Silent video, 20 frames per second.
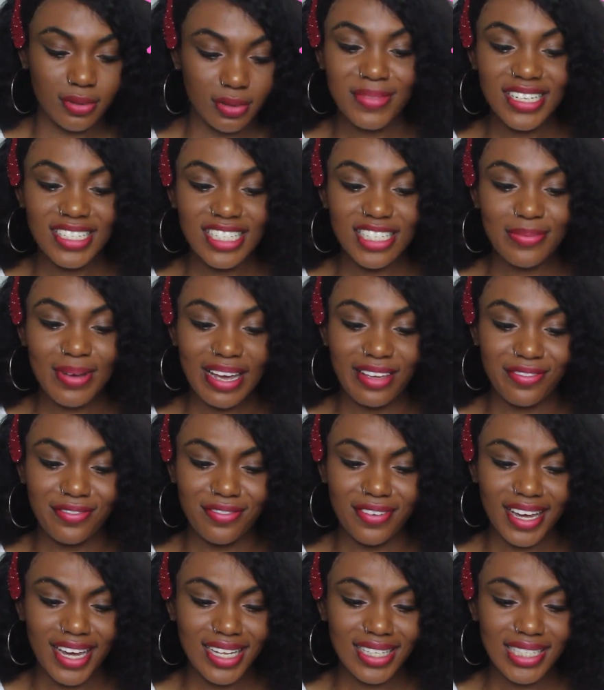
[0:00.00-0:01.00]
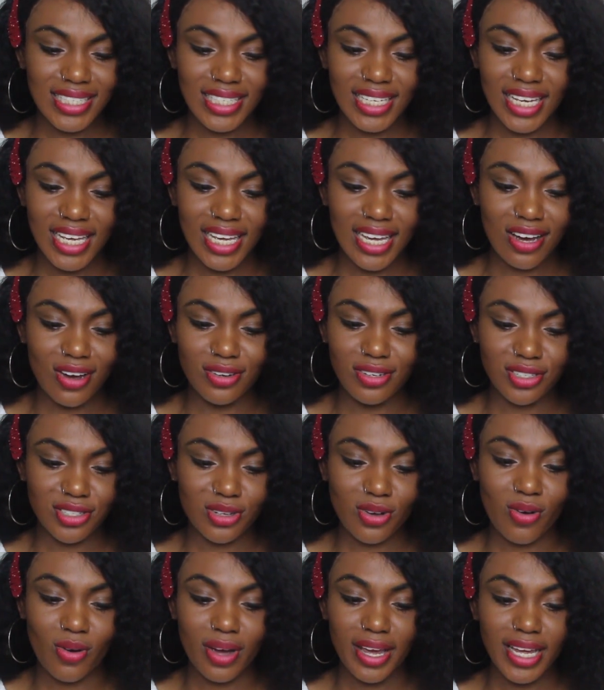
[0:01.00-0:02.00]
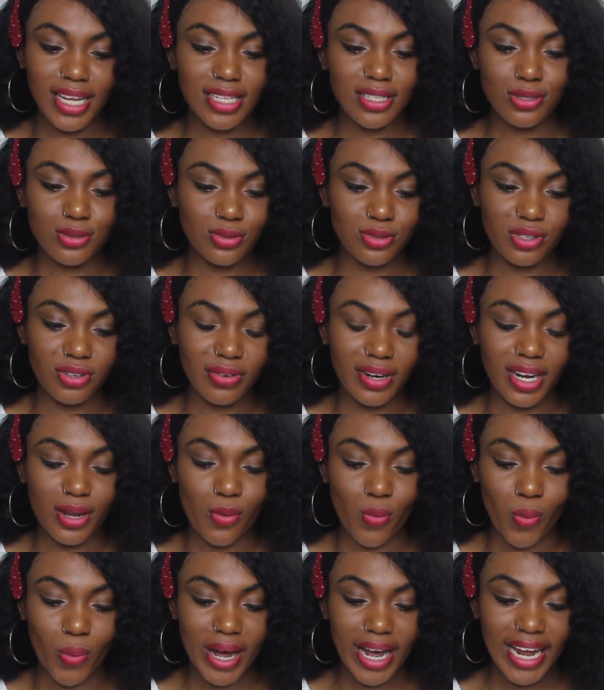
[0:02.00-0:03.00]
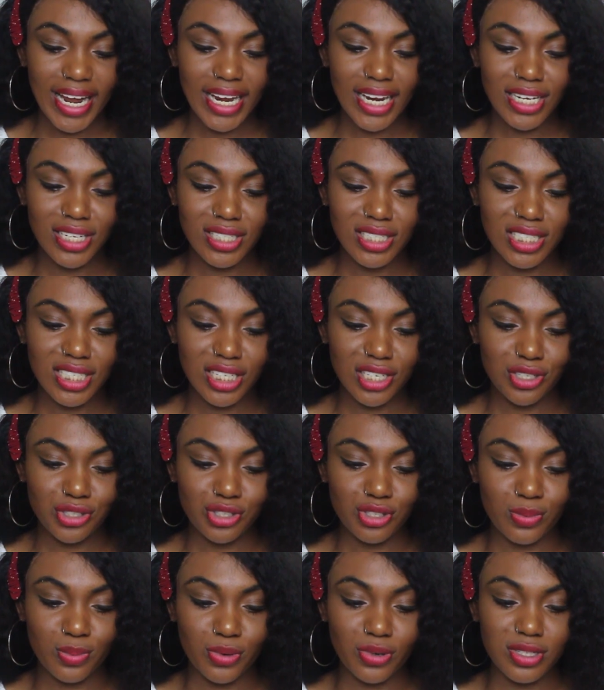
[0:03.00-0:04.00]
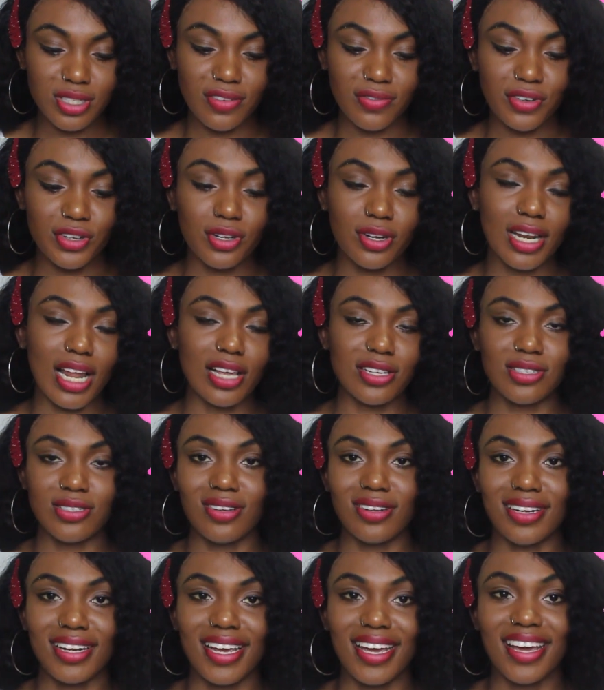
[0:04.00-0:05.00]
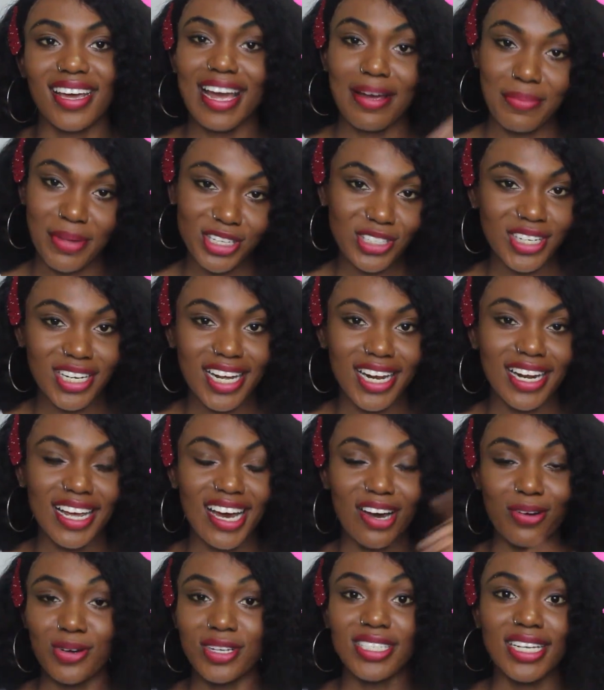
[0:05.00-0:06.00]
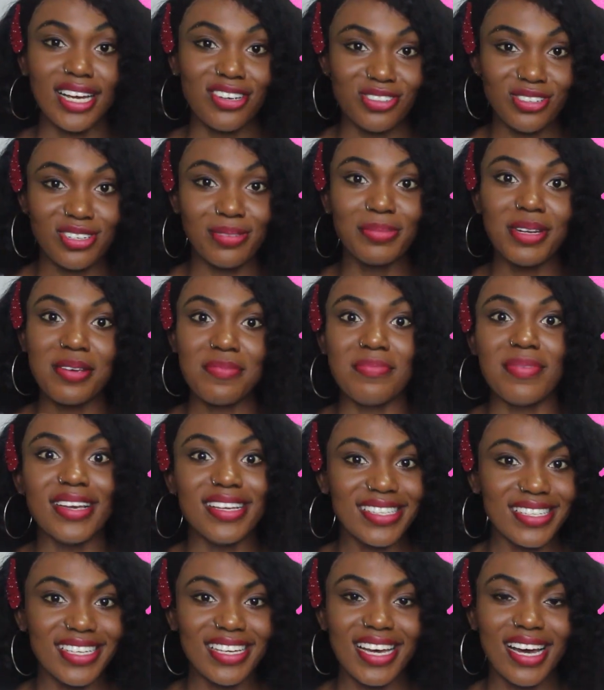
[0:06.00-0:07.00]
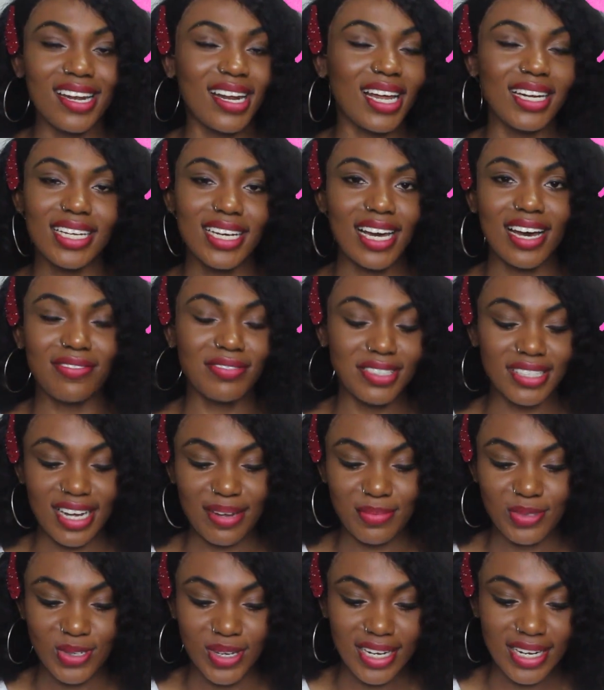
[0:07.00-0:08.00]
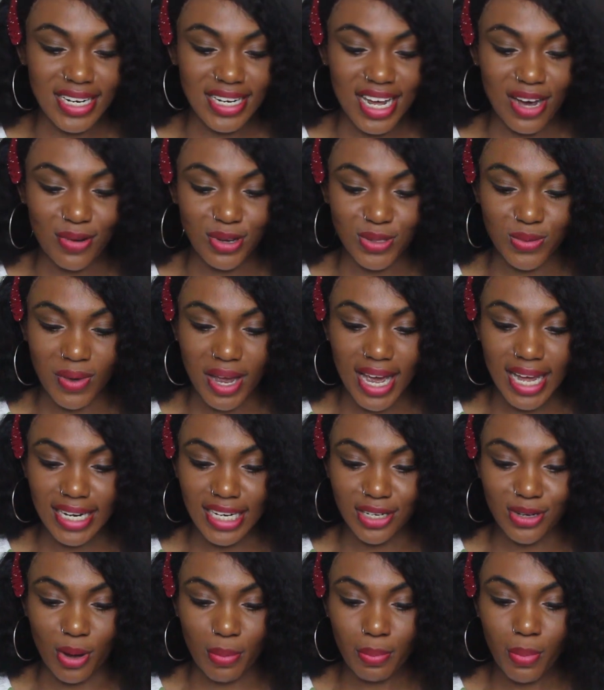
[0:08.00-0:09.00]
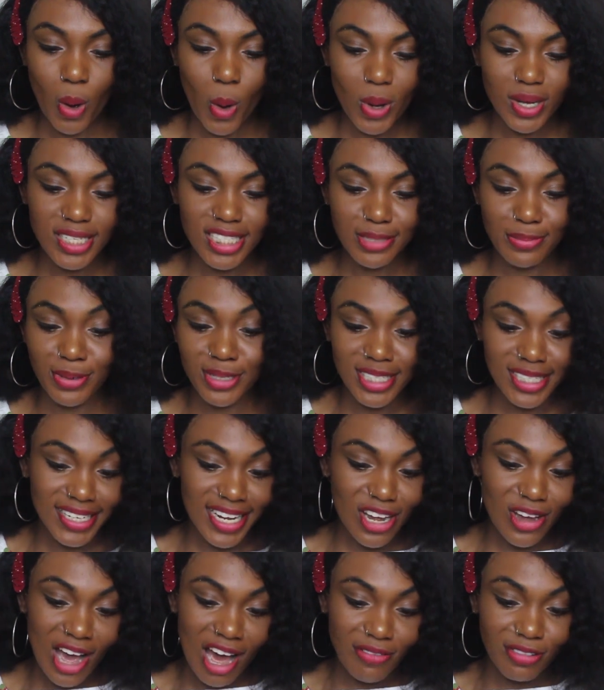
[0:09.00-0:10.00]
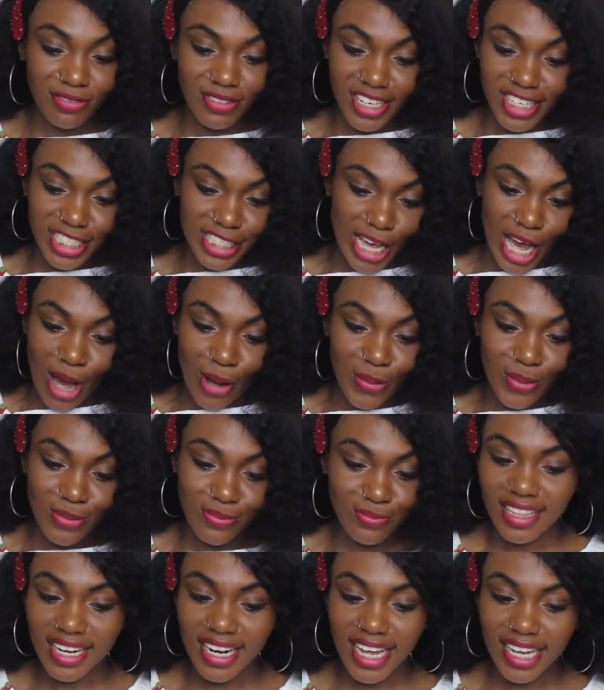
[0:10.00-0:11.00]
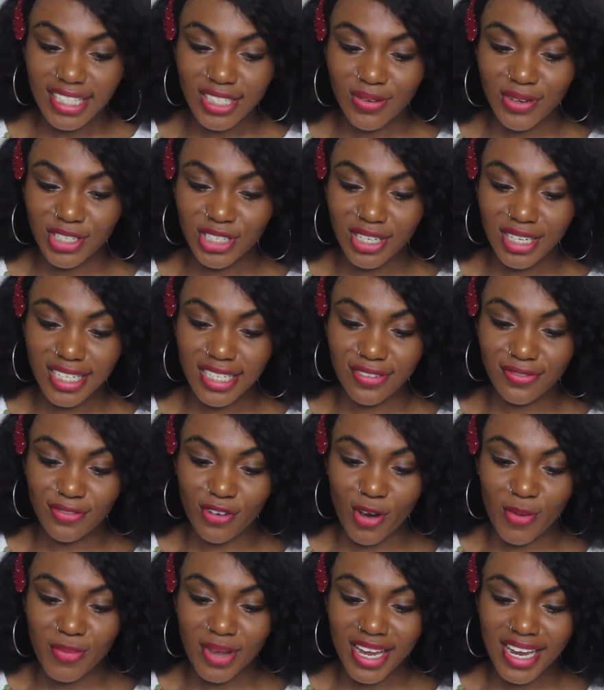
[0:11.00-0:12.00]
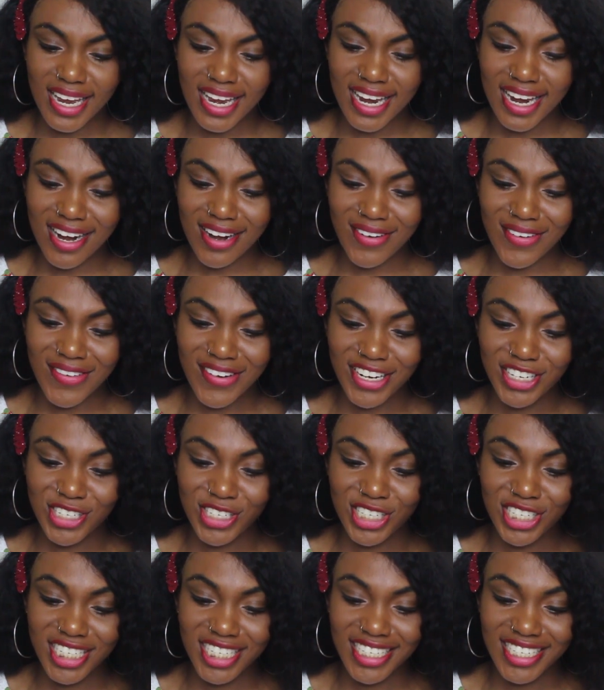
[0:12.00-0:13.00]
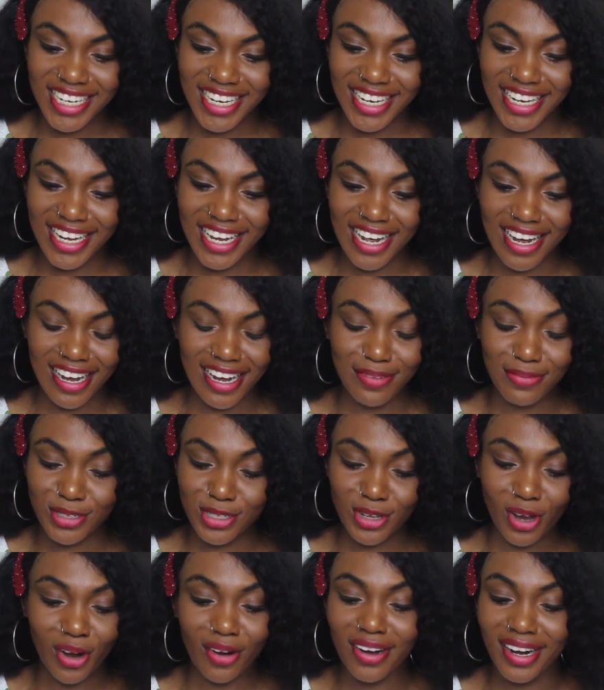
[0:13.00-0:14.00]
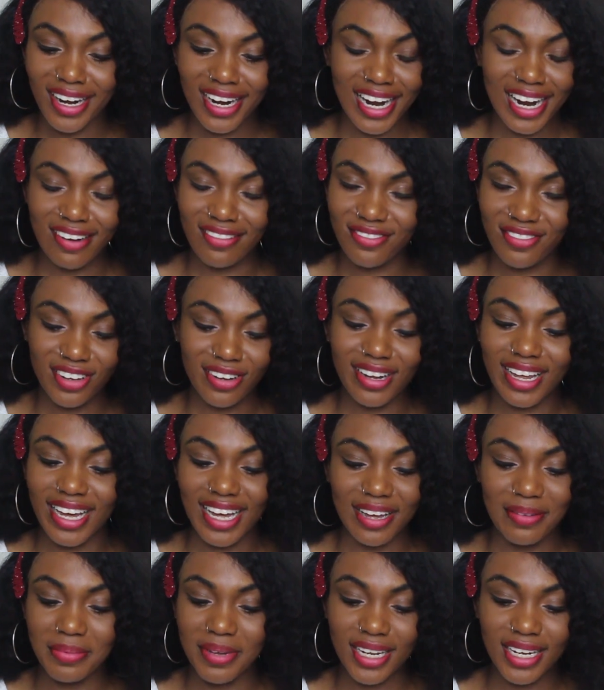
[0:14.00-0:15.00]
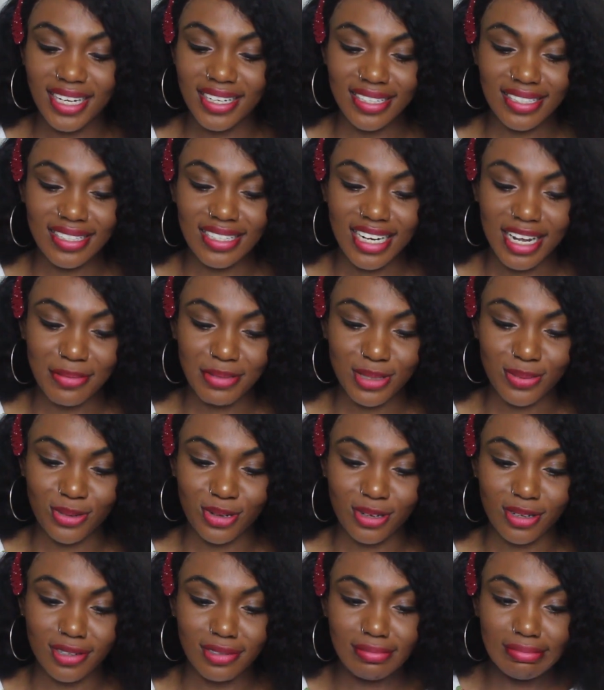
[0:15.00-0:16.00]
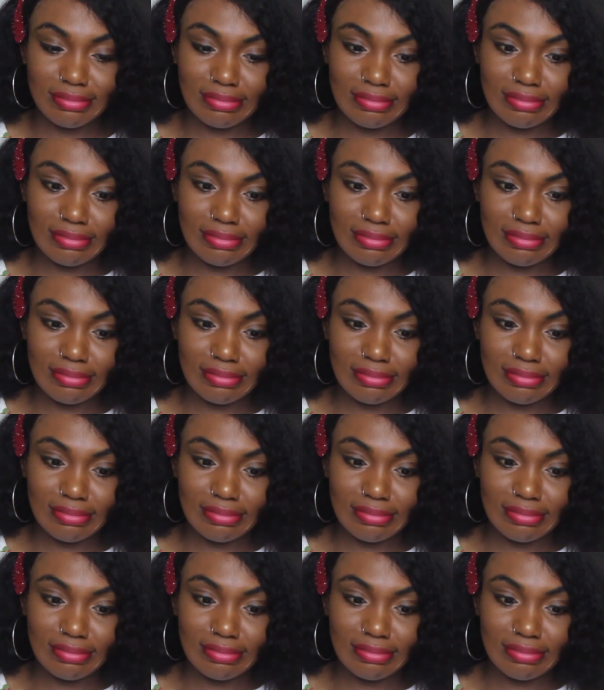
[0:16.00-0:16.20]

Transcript: This is by Faith _E23. Why didn't you post the video last Sunday? I mentioned earlier I was extremely busy and I didn't have the time to edit. That was why I did not post. But today you have a video. The next question is from Kirishinya. I'm sorry, I feel like I'm killing this name, but